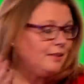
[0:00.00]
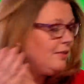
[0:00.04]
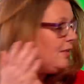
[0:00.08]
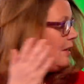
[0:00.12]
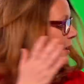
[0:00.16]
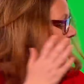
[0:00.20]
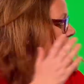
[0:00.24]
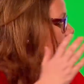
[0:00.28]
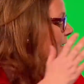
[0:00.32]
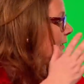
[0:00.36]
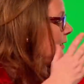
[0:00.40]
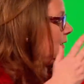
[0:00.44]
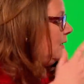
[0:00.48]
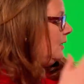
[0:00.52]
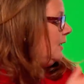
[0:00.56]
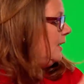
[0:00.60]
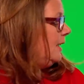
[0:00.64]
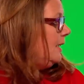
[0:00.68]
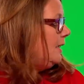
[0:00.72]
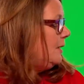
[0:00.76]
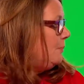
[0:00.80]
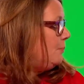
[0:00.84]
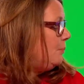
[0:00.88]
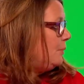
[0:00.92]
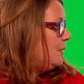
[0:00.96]
think
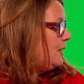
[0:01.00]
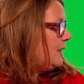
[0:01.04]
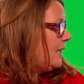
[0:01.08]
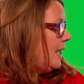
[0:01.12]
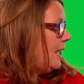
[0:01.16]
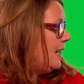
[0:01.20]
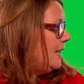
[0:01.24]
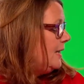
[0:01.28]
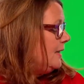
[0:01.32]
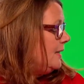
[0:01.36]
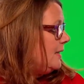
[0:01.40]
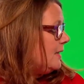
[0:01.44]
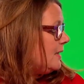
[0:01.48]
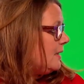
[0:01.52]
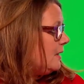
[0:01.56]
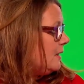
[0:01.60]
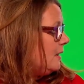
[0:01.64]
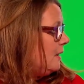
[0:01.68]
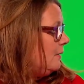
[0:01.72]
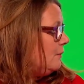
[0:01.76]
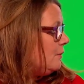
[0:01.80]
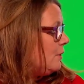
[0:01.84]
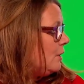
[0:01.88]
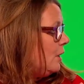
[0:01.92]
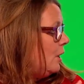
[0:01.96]
Lee pretends,
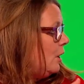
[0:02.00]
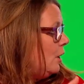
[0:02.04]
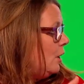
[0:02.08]
gives